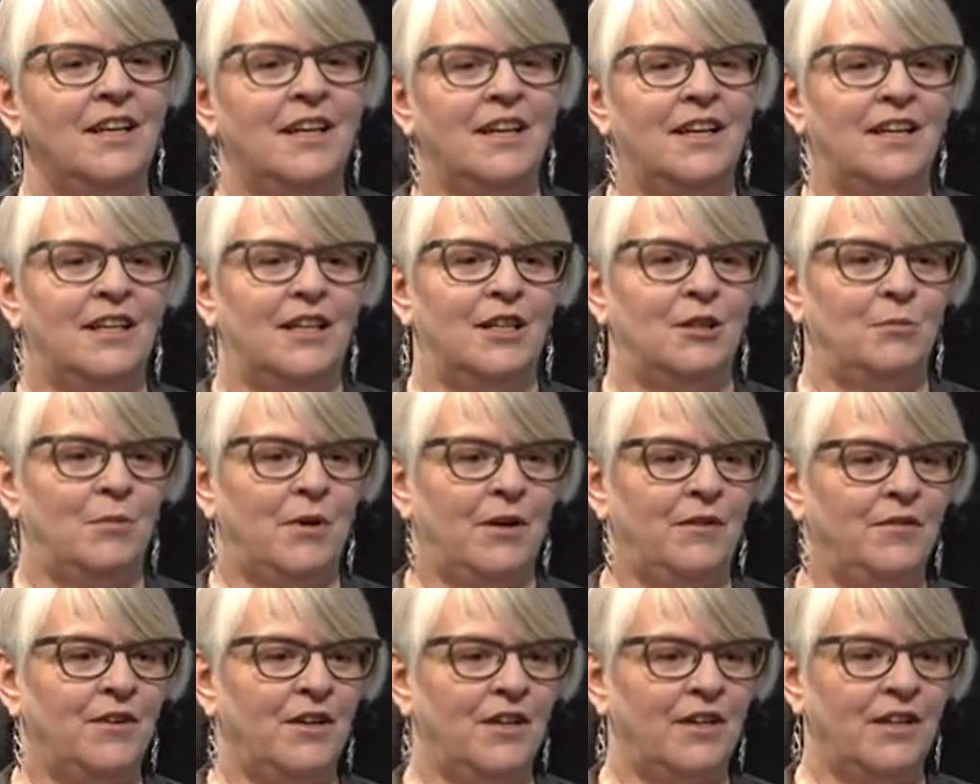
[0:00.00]
Um,
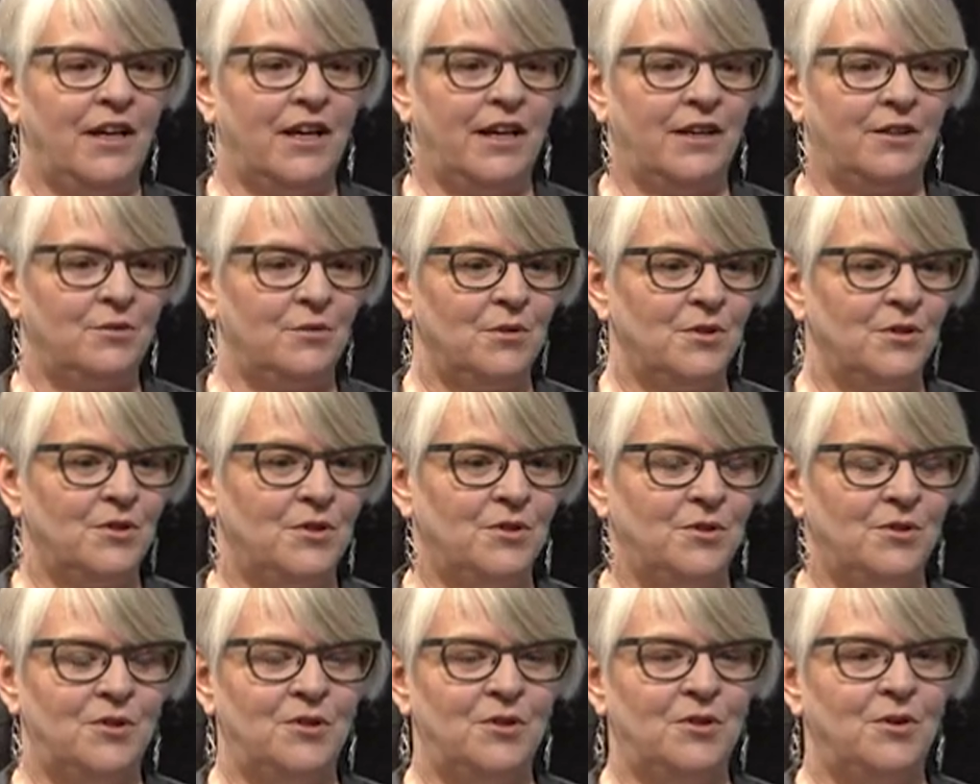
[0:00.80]
I've got Catherine
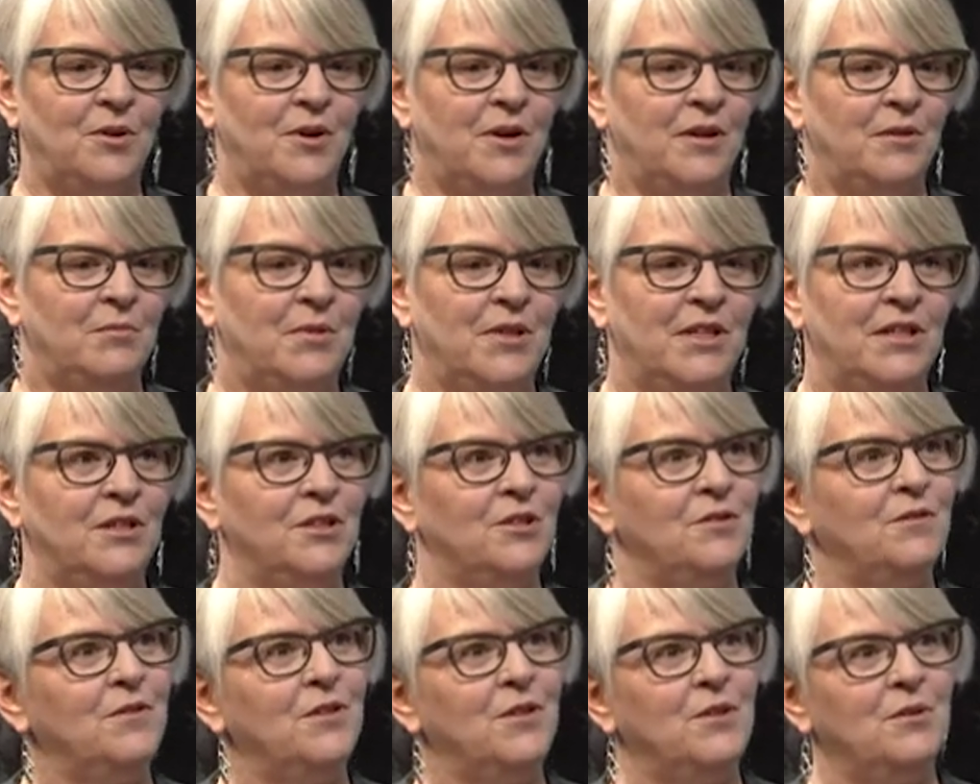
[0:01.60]
Soucie, who I've been
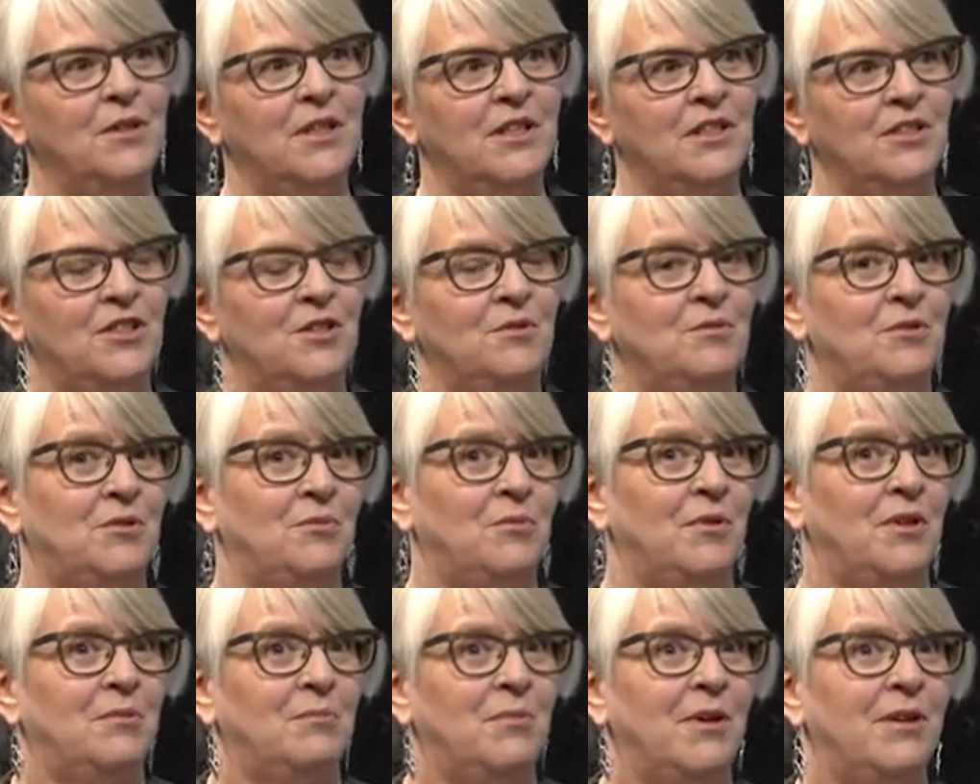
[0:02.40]
interviewing. She was
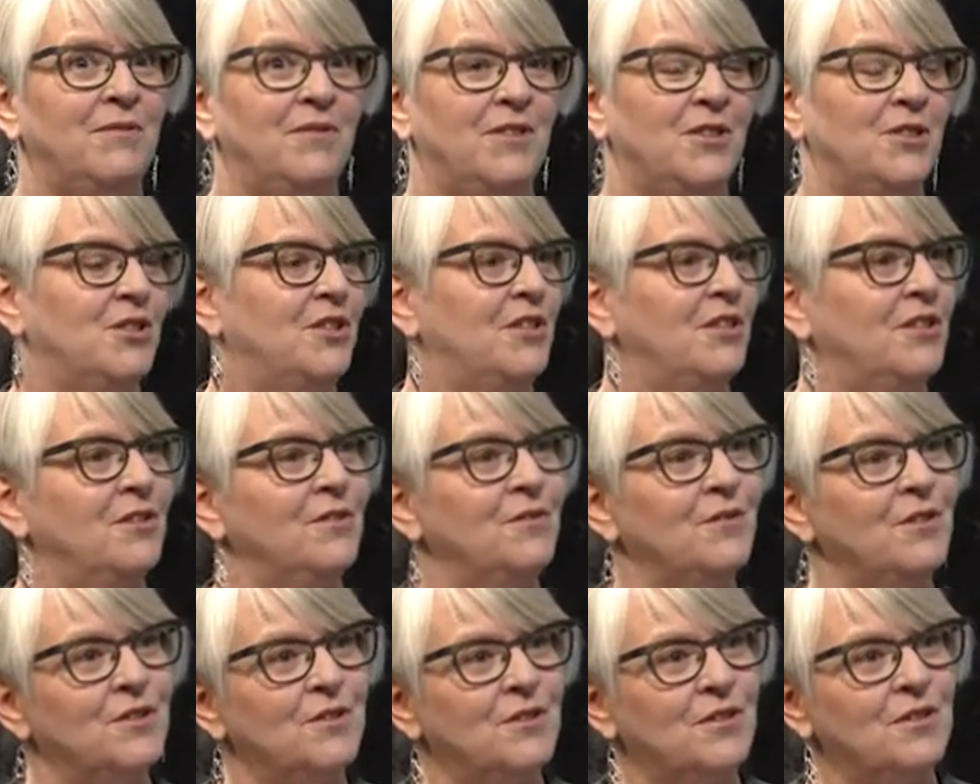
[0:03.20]
one of my first
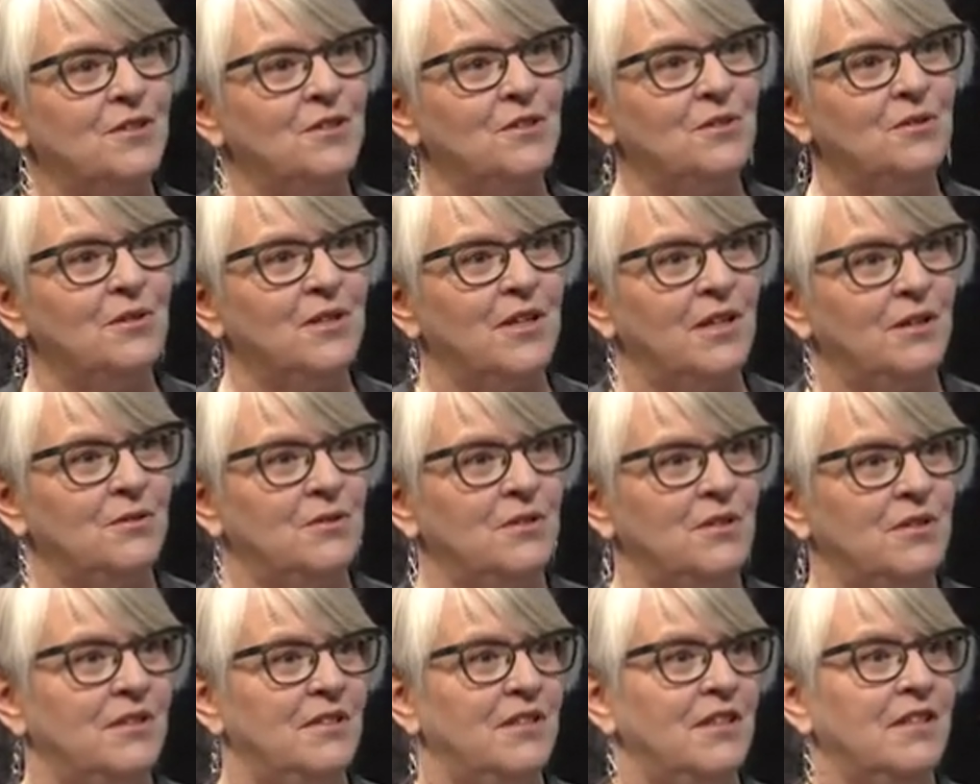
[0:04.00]
interviews in
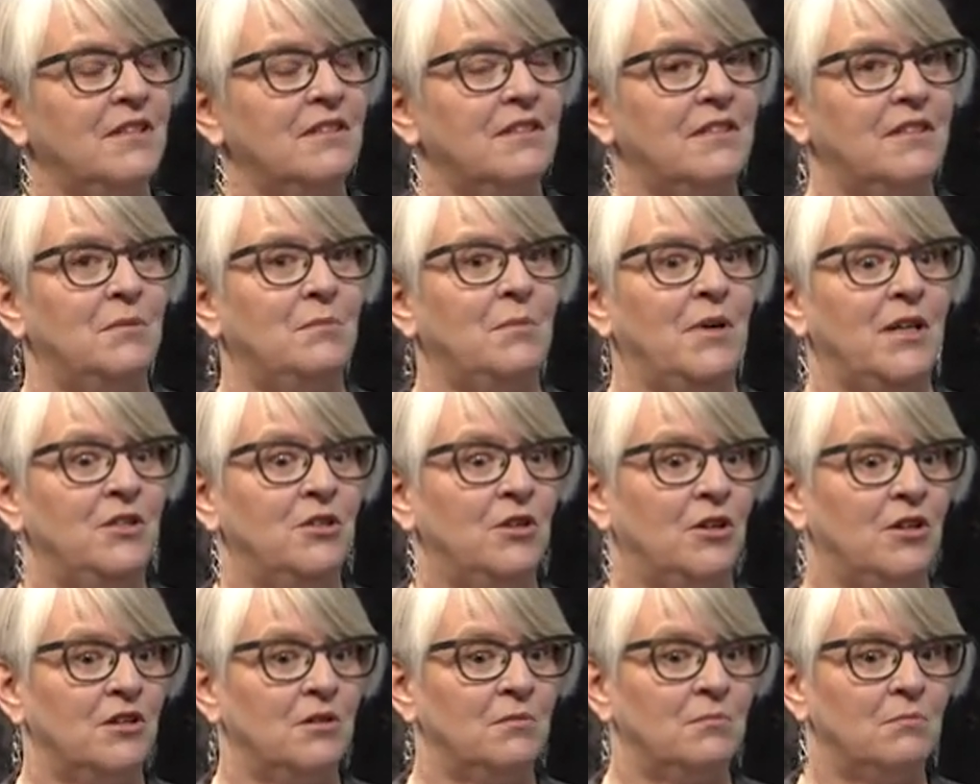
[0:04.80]
2006, and my
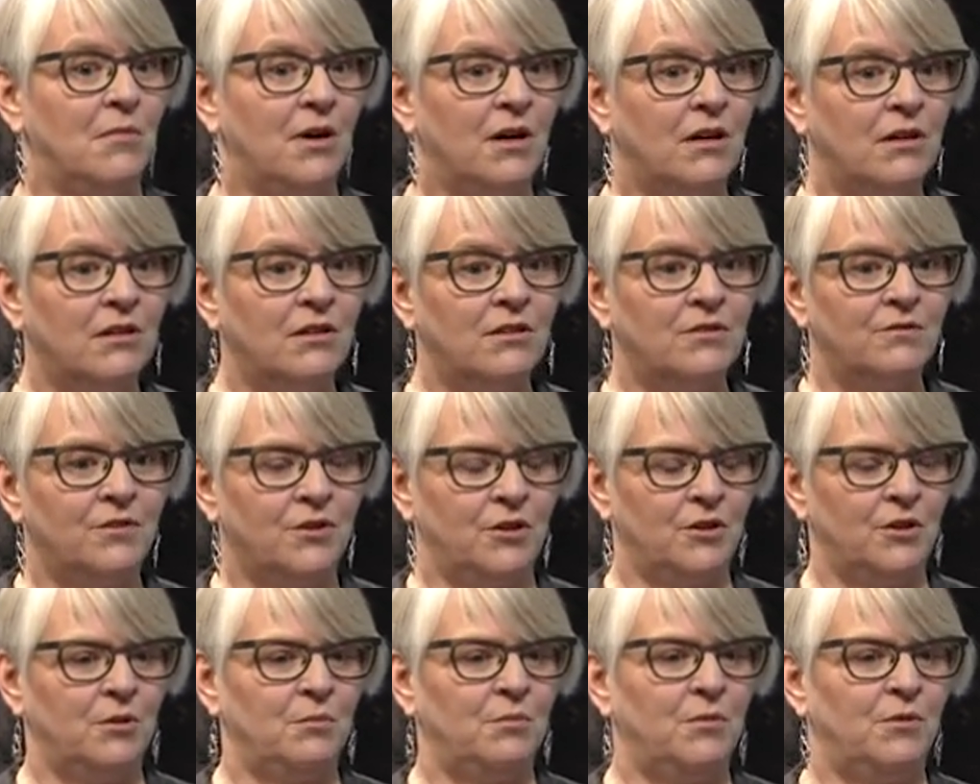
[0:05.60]
daughter modeled
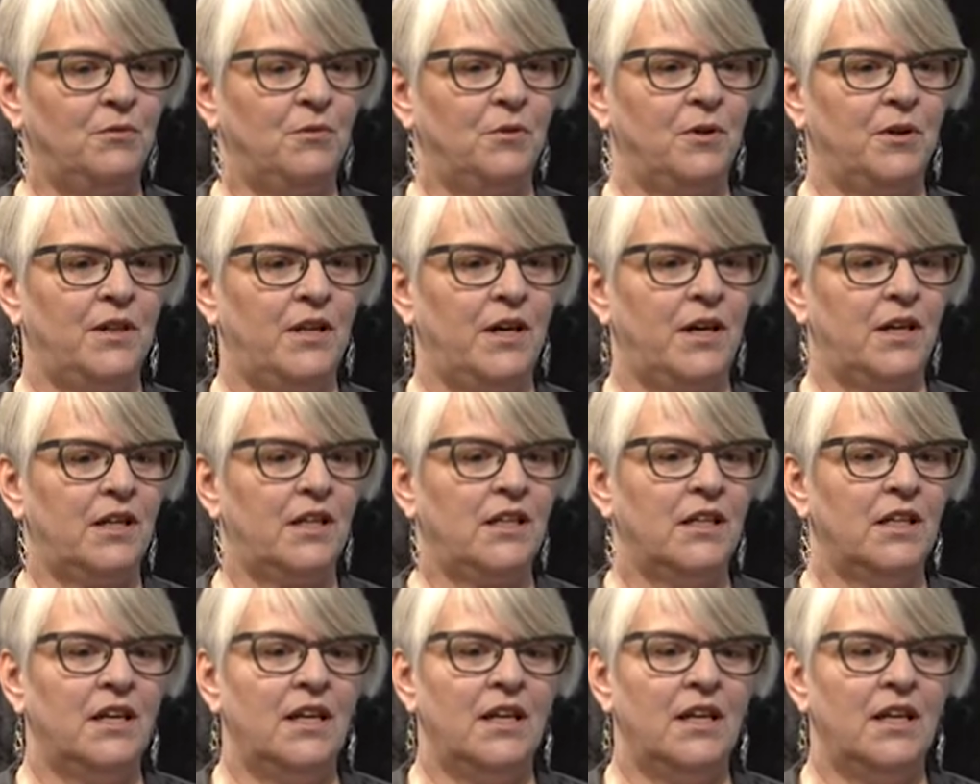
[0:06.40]
for her before that.